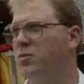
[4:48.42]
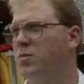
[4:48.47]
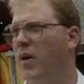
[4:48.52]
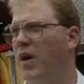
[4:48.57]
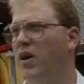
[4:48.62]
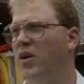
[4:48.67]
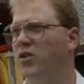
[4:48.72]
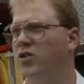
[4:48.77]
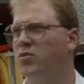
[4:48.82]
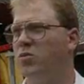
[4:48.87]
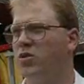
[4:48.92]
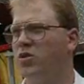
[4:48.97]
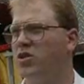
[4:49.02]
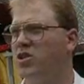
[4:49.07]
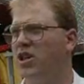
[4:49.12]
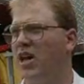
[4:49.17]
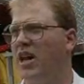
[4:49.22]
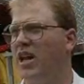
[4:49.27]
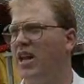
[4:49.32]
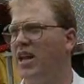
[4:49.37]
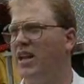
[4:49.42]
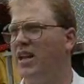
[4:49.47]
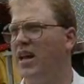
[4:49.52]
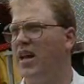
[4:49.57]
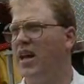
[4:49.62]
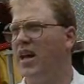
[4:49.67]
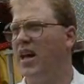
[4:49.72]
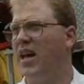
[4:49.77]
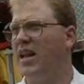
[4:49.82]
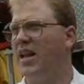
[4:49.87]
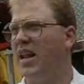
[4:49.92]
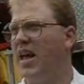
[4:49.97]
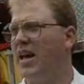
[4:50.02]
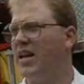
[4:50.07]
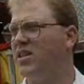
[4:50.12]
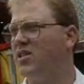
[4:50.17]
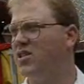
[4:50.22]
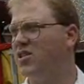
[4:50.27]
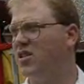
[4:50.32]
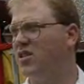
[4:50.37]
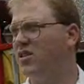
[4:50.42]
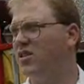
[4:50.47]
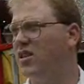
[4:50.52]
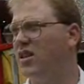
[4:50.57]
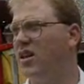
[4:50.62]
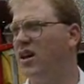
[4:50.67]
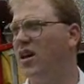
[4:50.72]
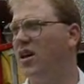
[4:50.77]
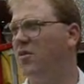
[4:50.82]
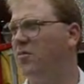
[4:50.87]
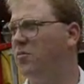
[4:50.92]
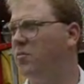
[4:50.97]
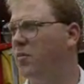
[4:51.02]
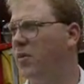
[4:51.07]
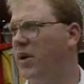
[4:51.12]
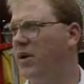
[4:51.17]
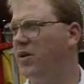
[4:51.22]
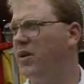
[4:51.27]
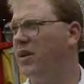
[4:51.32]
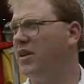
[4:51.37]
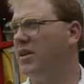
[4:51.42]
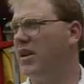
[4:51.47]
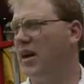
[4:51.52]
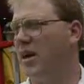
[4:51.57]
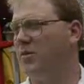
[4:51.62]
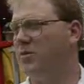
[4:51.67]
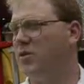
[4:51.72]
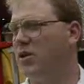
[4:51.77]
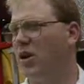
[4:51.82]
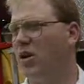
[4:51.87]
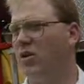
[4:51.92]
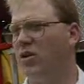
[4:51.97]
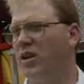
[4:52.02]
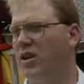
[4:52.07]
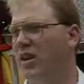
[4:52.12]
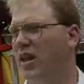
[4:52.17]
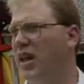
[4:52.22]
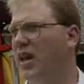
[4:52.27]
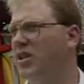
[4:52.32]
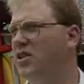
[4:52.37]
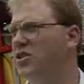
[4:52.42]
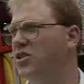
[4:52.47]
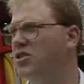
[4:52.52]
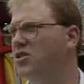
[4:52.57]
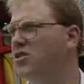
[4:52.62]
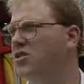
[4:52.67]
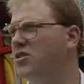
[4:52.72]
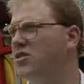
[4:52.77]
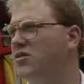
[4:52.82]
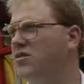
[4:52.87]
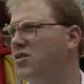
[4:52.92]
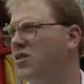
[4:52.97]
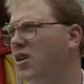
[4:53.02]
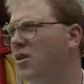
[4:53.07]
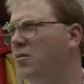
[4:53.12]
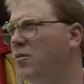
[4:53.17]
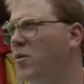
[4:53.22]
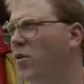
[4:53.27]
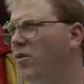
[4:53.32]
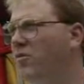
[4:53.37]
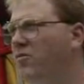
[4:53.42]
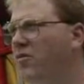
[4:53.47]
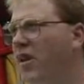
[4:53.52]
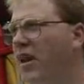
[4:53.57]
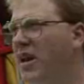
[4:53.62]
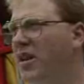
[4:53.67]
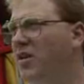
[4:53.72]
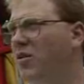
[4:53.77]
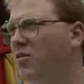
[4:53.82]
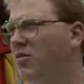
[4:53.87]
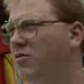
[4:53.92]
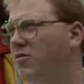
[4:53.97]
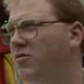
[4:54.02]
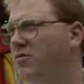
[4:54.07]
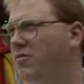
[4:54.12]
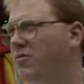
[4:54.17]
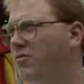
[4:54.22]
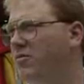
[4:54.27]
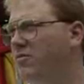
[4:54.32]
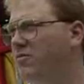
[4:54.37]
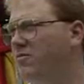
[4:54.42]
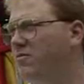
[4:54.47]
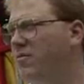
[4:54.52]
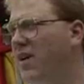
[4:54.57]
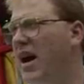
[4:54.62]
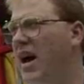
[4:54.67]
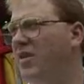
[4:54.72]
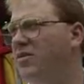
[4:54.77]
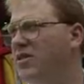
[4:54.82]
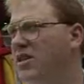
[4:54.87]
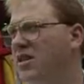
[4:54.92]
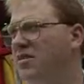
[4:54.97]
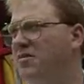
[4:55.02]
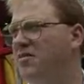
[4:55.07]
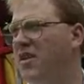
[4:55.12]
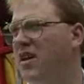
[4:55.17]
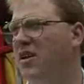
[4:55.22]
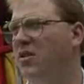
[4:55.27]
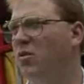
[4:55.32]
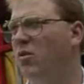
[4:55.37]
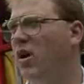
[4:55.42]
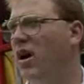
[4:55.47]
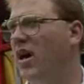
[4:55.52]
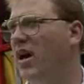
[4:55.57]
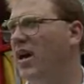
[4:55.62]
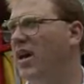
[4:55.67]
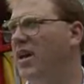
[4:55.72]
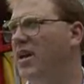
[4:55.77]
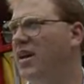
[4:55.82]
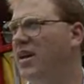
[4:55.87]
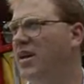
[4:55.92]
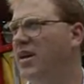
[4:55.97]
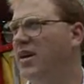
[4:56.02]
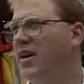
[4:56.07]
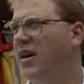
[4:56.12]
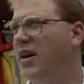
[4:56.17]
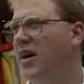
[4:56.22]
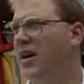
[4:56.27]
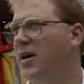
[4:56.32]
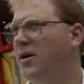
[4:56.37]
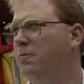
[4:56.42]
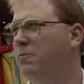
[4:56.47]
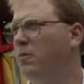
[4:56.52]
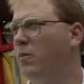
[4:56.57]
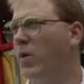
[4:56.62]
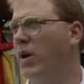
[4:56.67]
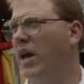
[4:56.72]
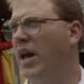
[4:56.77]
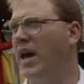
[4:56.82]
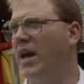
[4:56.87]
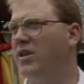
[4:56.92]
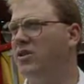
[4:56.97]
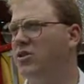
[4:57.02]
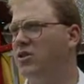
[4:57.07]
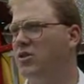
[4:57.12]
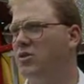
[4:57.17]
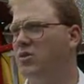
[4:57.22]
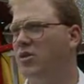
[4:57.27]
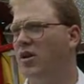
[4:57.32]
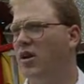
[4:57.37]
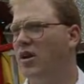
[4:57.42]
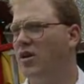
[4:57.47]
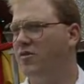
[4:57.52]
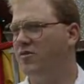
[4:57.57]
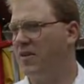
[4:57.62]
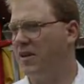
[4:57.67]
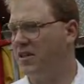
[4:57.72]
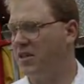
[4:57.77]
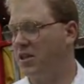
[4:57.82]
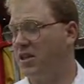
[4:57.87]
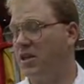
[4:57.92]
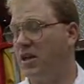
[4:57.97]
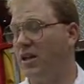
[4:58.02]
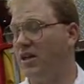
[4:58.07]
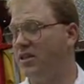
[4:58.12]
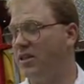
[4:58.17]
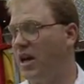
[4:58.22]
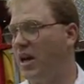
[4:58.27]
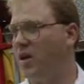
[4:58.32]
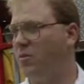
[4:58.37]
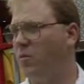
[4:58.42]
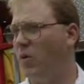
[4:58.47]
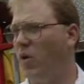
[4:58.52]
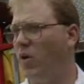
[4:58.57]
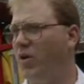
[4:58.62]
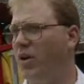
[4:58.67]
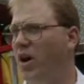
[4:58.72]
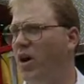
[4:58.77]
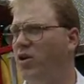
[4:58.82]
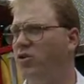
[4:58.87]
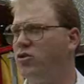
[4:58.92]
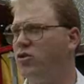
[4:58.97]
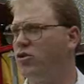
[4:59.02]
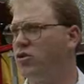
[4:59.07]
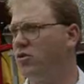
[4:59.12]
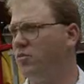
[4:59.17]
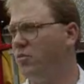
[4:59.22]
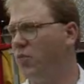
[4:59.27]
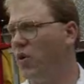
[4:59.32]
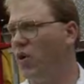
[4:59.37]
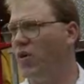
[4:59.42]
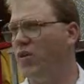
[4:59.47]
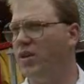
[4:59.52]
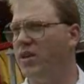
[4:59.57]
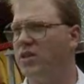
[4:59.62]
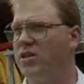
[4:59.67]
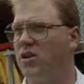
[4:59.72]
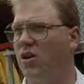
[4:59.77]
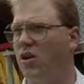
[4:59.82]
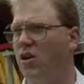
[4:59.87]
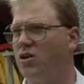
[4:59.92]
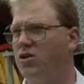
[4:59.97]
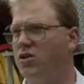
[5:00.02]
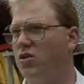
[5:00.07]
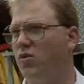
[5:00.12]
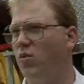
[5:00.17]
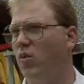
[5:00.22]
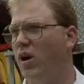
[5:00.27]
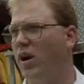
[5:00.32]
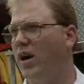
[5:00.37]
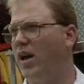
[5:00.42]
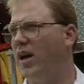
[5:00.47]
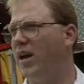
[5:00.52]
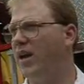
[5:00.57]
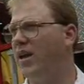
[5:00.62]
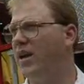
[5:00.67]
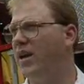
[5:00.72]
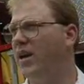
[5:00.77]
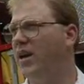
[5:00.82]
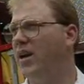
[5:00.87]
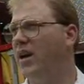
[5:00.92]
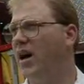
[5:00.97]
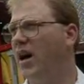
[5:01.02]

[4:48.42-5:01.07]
exposed were sitting next to the building. I'm talking inches, some were feet, 5-10 feet away. We had to physically take bulldozers and pull these cars away.